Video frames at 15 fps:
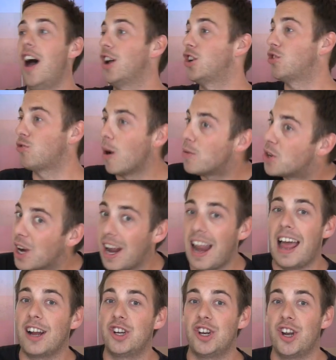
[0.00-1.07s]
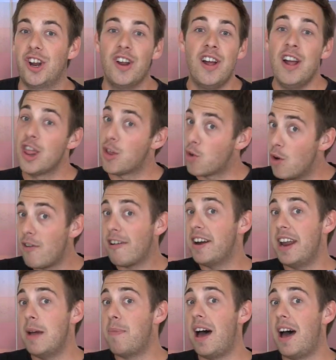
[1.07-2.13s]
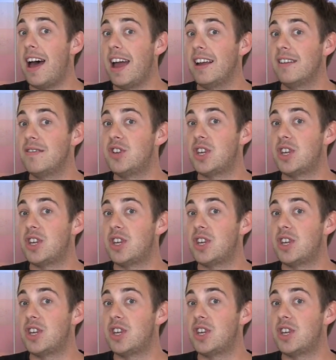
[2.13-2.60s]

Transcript: our Shropshire collection, they're all very nearby.